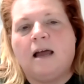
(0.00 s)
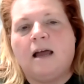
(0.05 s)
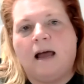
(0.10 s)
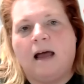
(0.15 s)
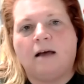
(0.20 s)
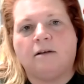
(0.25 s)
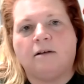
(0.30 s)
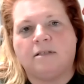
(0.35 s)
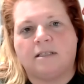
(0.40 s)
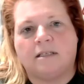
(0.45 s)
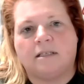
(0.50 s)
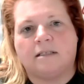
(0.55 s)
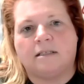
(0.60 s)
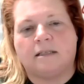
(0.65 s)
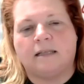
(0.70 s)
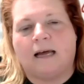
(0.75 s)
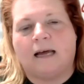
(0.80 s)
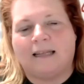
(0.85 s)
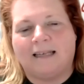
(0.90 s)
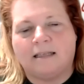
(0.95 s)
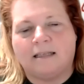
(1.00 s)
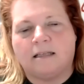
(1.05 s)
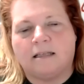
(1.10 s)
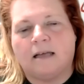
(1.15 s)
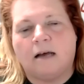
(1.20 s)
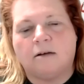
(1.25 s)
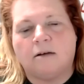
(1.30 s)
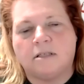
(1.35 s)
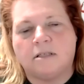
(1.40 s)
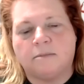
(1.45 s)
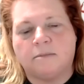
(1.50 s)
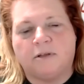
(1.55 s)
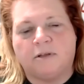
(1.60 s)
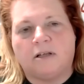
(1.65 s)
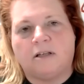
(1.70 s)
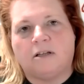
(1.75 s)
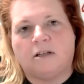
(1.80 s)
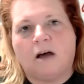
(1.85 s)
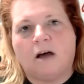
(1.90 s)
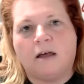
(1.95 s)
houses, not into the houses, but
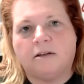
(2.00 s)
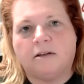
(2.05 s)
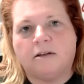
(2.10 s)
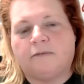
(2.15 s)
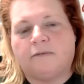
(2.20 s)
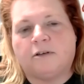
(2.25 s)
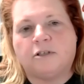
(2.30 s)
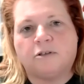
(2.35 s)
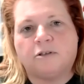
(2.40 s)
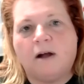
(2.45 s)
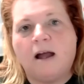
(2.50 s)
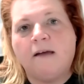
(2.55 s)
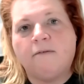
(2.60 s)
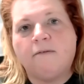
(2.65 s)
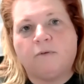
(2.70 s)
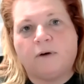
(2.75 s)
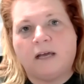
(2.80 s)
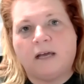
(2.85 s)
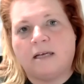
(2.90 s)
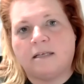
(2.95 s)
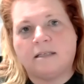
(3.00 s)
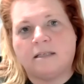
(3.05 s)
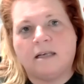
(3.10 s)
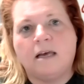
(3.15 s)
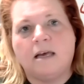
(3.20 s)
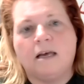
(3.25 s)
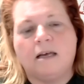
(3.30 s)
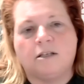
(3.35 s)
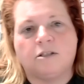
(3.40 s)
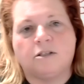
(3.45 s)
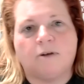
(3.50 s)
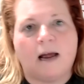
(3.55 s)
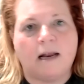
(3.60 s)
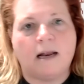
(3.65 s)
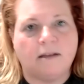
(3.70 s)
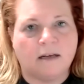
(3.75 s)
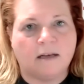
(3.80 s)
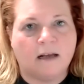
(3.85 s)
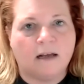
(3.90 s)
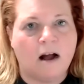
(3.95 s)
into all the different driveways,
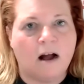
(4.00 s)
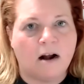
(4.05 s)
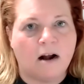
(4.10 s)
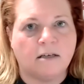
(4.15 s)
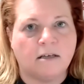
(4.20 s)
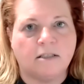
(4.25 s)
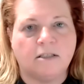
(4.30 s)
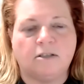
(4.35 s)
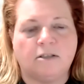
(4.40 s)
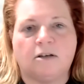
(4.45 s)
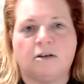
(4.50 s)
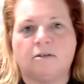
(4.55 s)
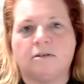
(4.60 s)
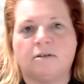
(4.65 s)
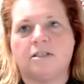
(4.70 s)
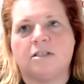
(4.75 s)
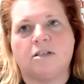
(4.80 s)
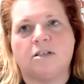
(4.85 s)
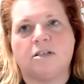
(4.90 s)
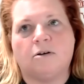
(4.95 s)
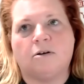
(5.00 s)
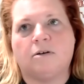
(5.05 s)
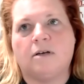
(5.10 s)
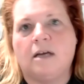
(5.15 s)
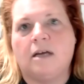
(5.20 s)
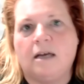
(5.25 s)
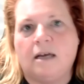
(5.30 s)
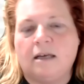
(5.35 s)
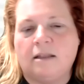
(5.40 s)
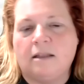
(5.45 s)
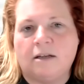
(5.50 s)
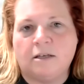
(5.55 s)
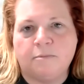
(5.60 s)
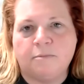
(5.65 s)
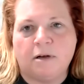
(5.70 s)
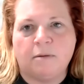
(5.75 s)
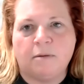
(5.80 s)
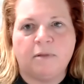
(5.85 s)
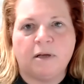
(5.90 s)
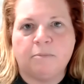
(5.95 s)
trying the cars, and so there's
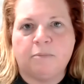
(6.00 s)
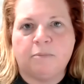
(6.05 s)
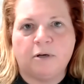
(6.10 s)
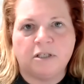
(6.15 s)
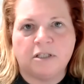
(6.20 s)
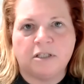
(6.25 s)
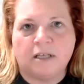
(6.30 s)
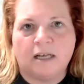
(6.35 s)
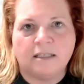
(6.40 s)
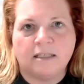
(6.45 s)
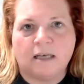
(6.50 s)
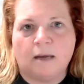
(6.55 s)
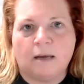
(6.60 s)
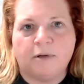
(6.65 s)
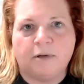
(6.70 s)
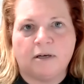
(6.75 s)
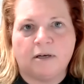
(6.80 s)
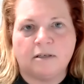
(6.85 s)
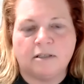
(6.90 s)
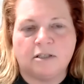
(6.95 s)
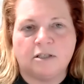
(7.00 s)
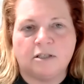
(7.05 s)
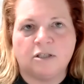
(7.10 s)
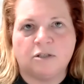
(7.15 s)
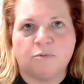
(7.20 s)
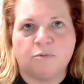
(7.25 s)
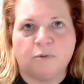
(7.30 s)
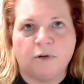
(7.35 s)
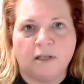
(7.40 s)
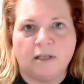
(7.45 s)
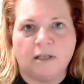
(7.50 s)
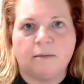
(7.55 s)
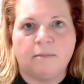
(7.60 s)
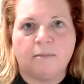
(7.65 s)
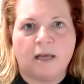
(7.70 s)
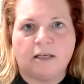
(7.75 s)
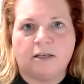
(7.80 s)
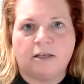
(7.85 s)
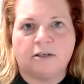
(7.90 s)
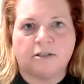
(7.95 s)
been a big push the last couple of years, just really
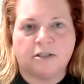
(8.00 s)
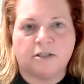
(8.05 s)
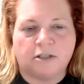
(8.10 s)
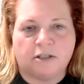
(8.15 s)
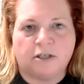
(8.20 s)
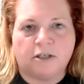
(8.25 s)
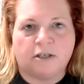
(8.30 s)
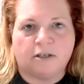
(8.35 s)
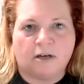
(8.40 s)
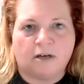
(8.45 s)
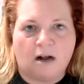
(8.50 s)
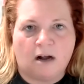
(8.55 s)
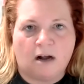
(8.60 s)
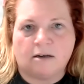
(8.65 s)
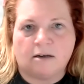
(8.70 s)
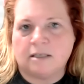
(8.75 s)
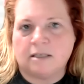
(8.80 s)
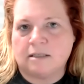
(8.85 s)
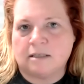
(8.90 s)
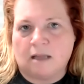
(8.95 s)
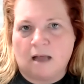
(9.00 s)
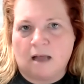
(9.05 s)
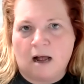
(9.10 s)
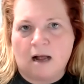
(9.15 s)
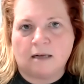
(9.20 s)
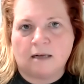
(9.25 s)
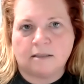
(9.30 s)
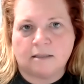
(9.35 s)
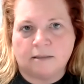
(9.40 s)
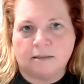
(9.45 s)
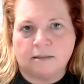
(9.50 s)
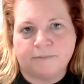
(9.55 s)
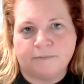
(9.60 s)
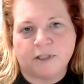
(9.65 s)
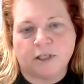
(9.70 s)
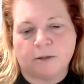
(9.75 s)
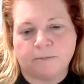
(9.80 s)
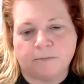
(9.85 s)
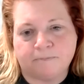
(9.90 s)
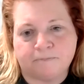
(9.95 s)
make sure your car is locked.
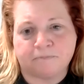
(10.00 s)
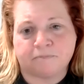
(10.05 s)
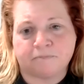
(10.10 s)
So